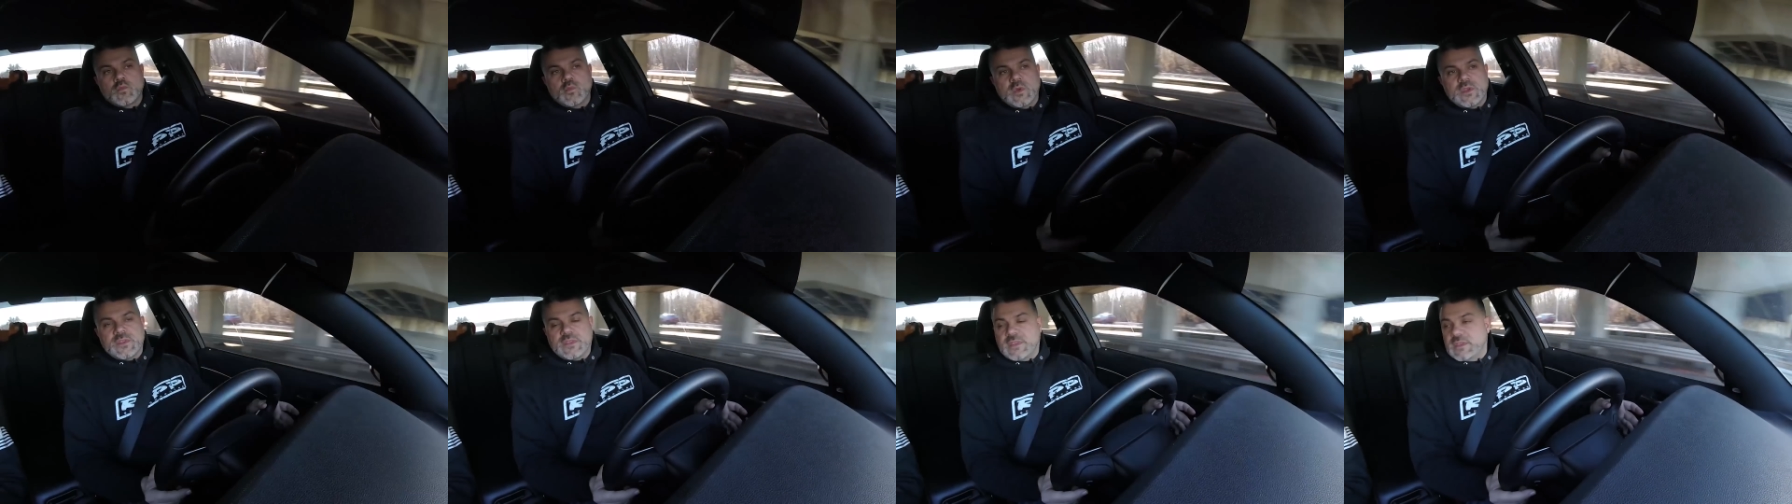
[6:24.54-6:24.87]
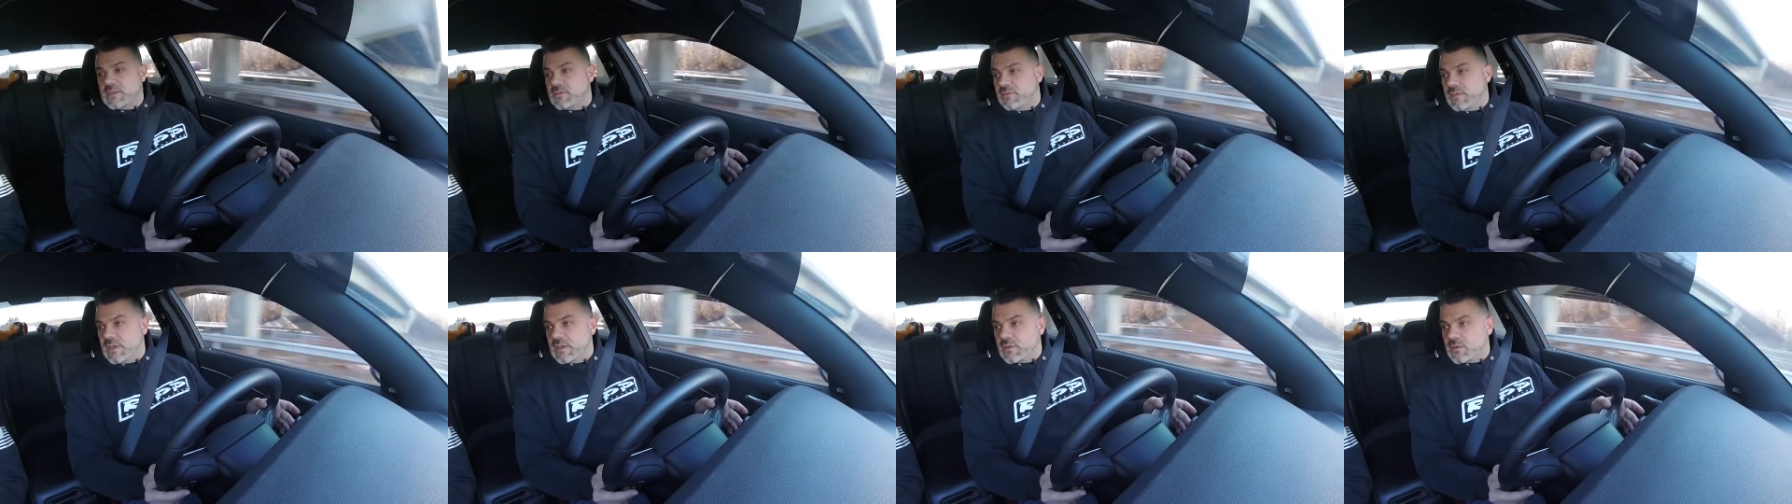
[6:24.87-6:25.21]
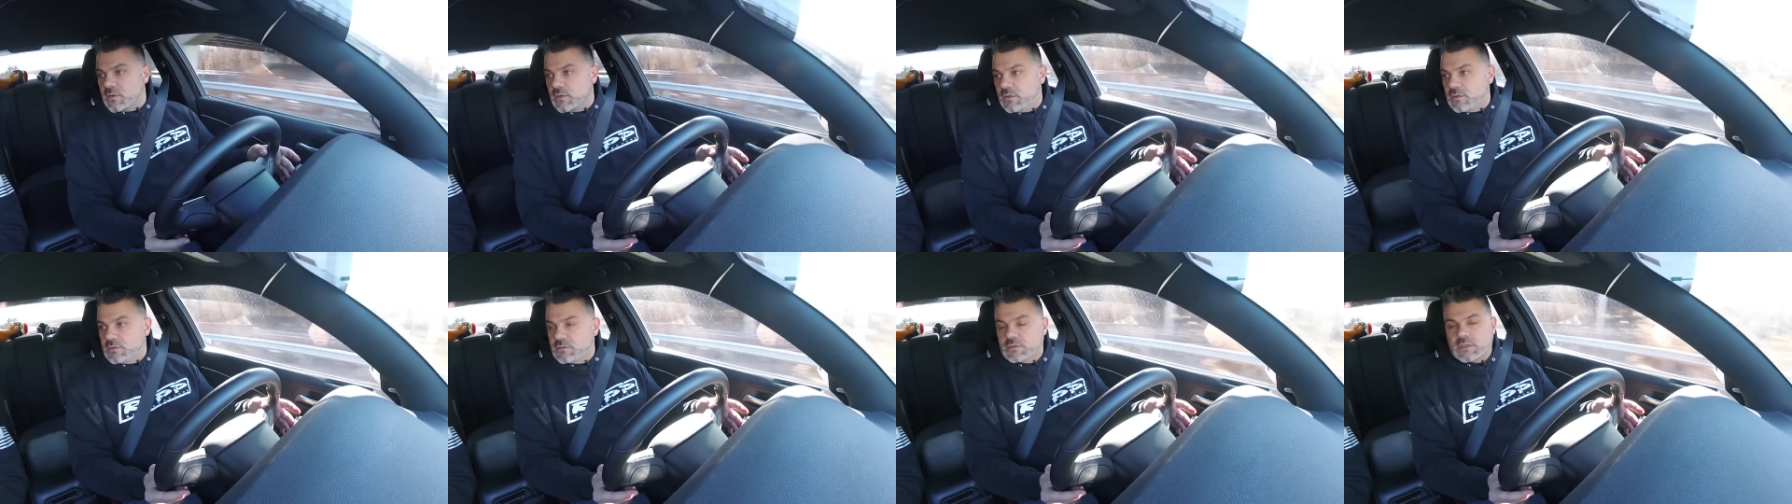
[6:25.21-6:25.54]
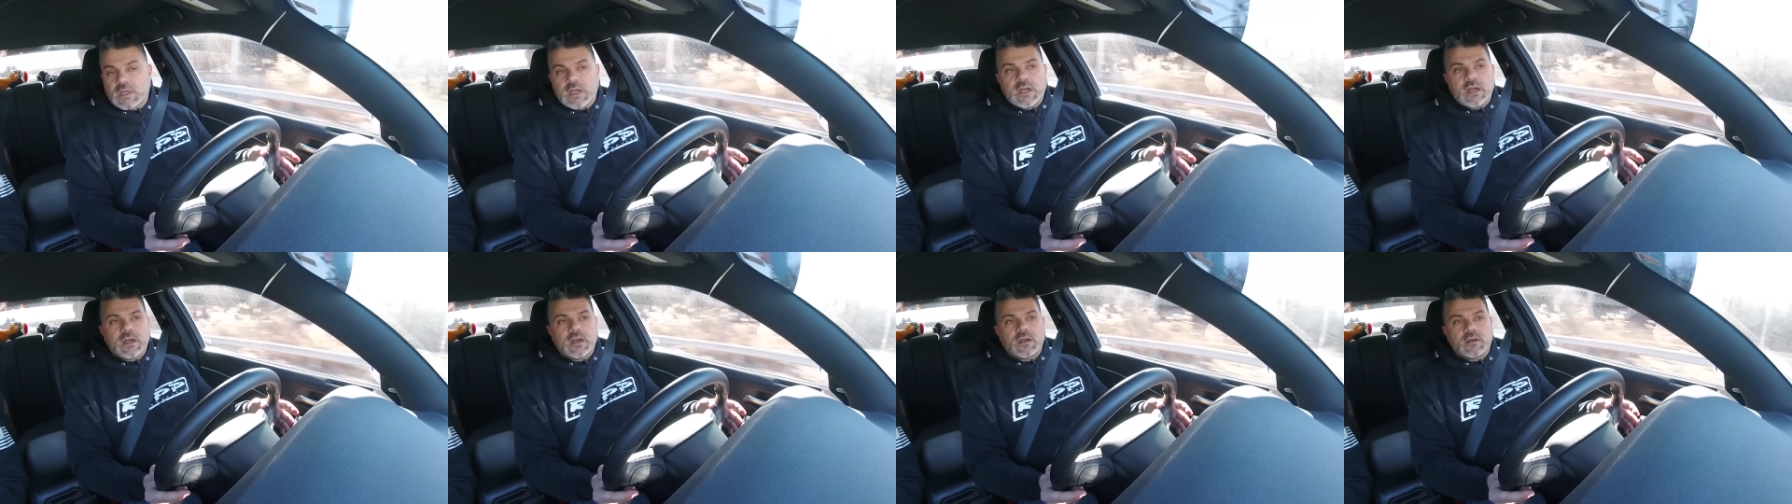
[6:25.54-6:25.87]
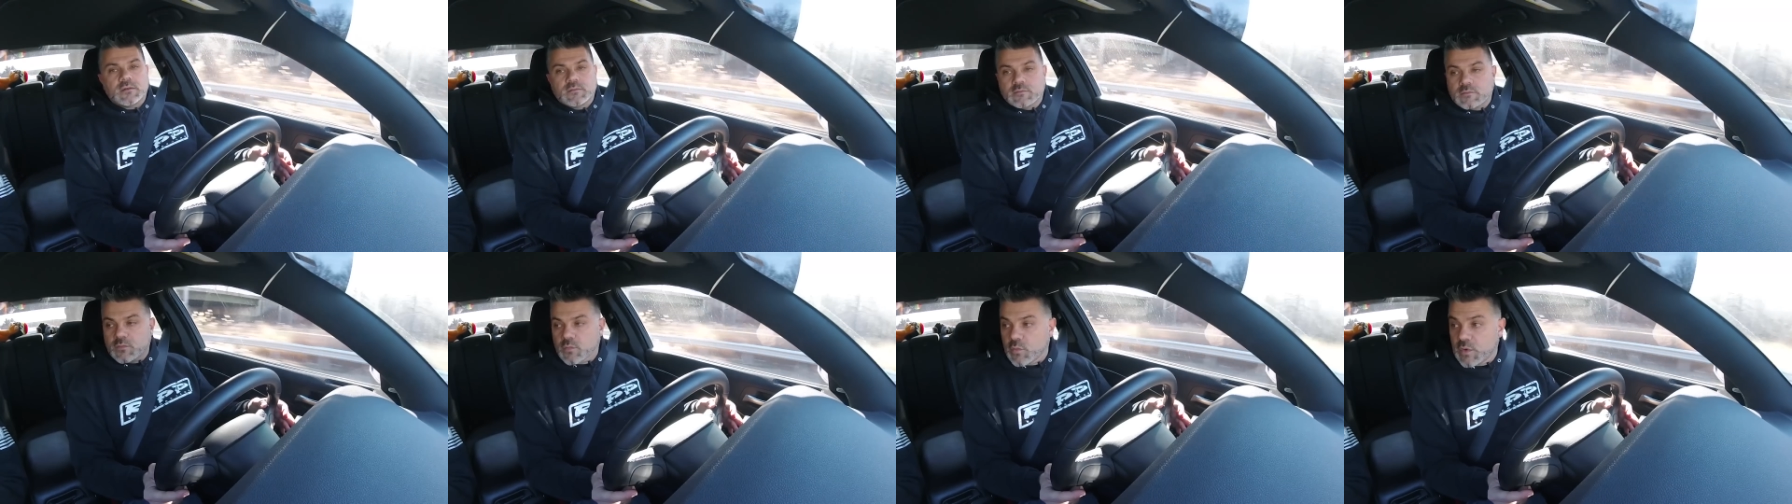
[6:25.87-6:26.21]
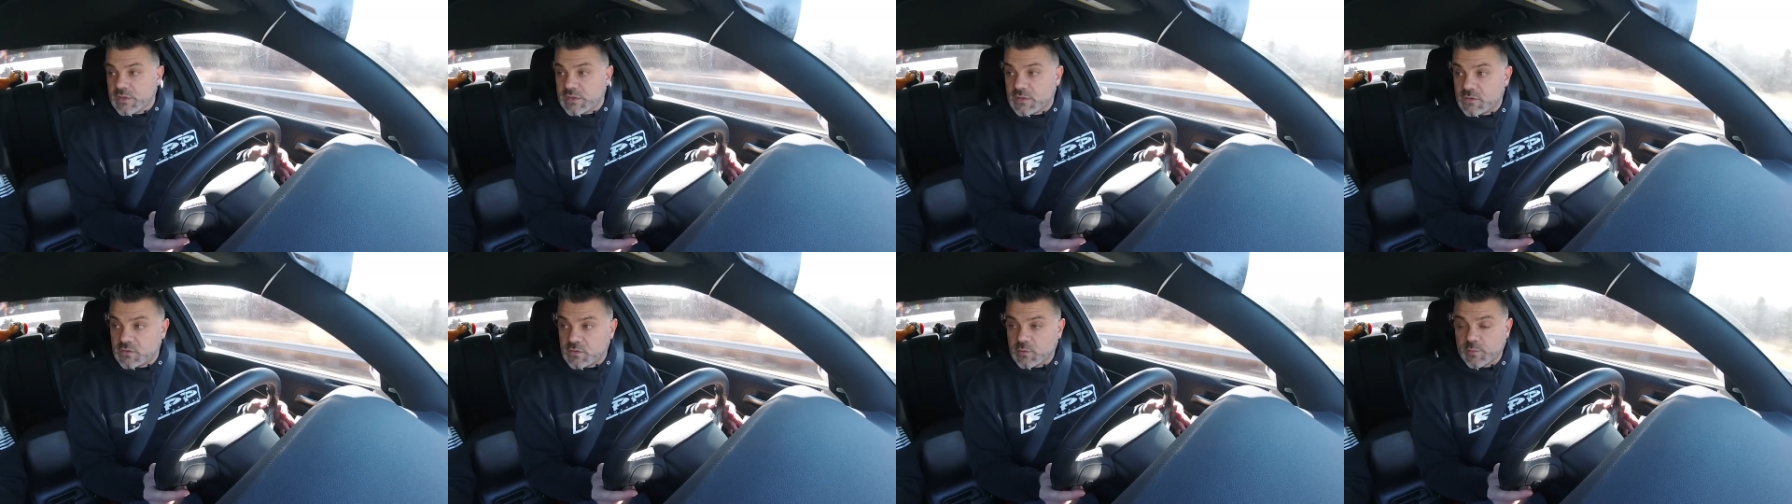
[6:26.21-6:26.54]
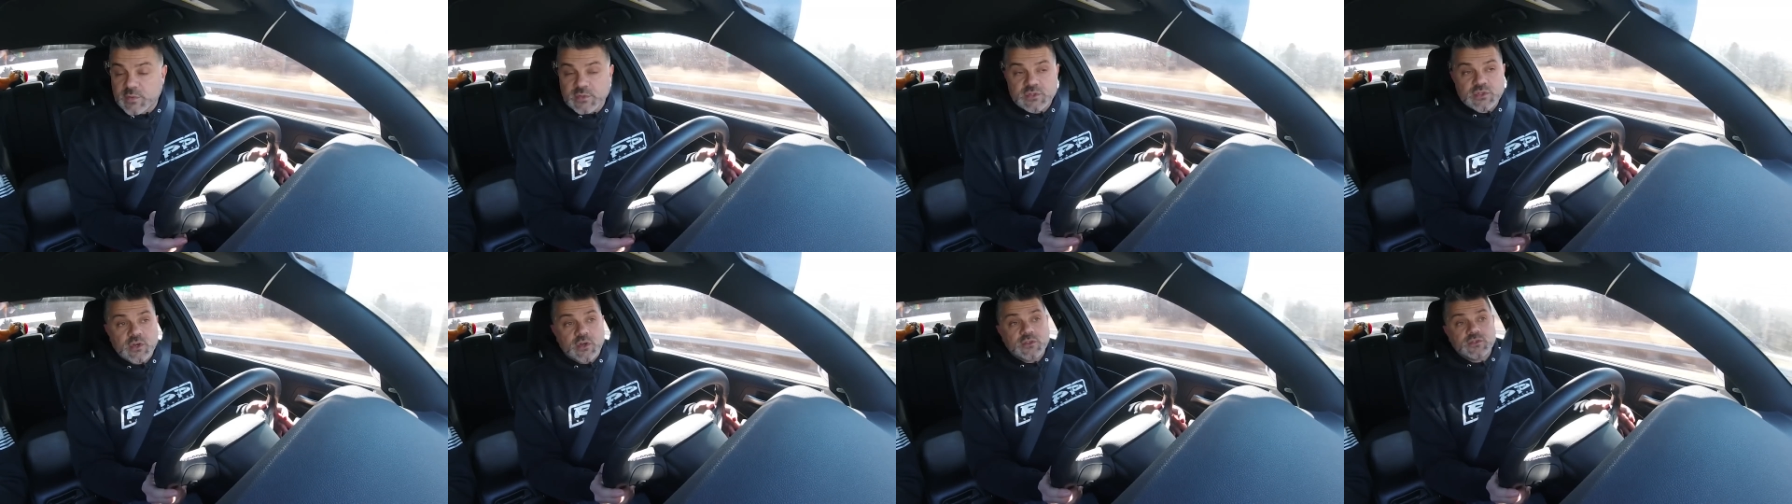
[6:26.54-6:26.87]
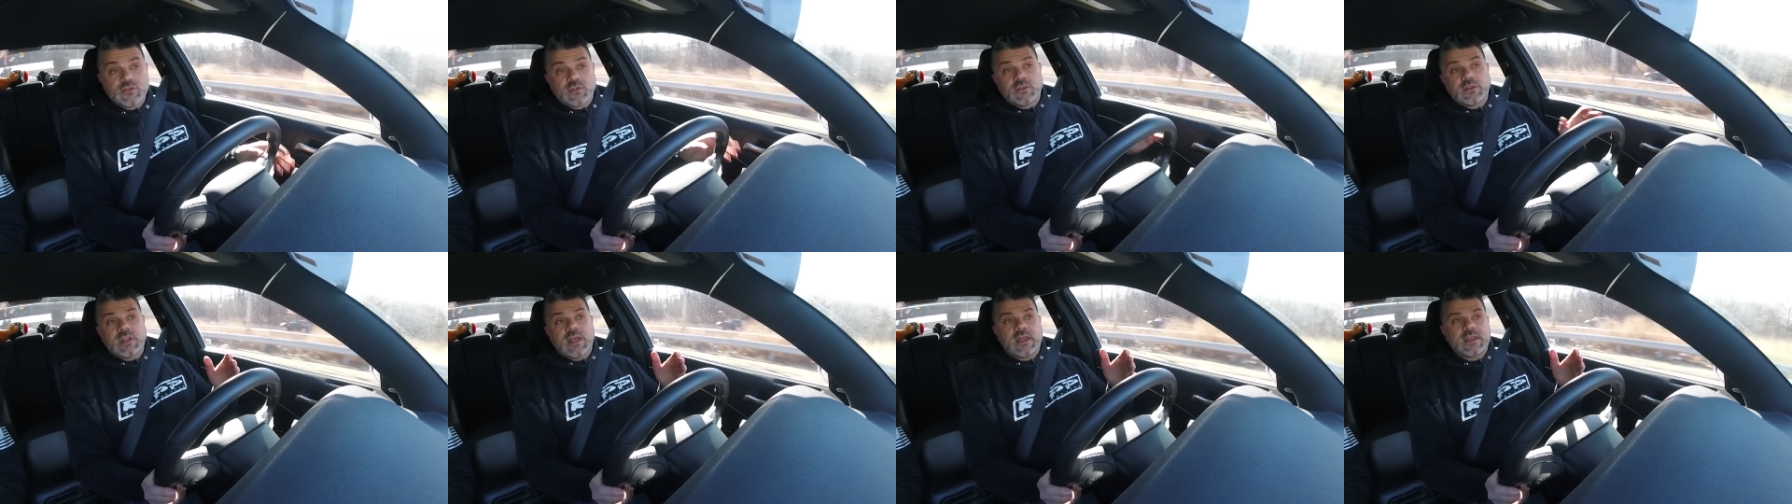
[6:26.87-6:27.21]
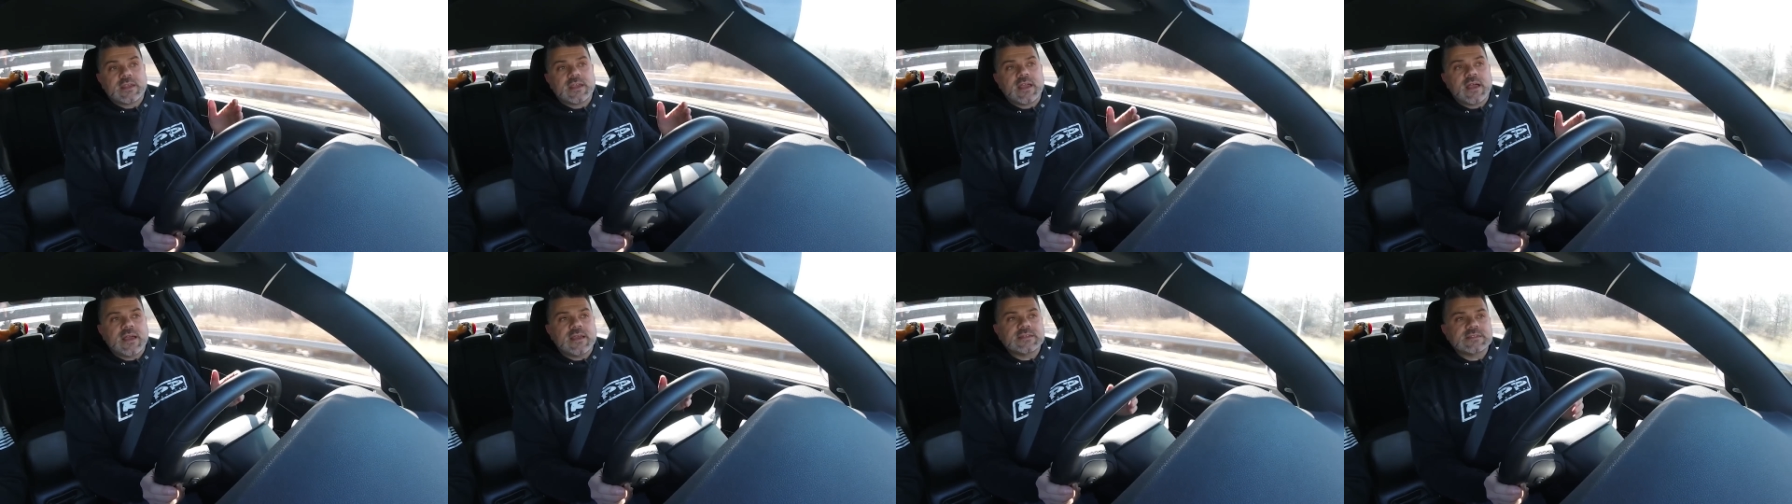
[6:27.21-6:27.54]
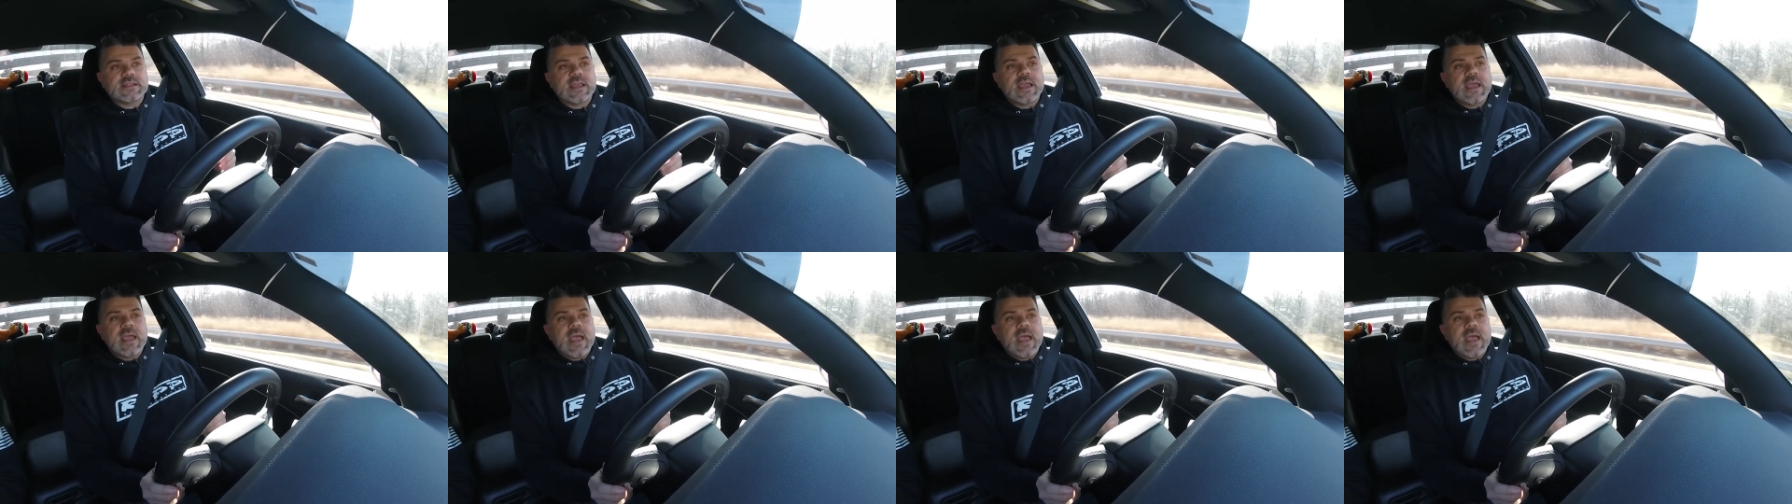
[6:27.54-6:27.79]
this vehicle. With the Supercharger, a lot of guys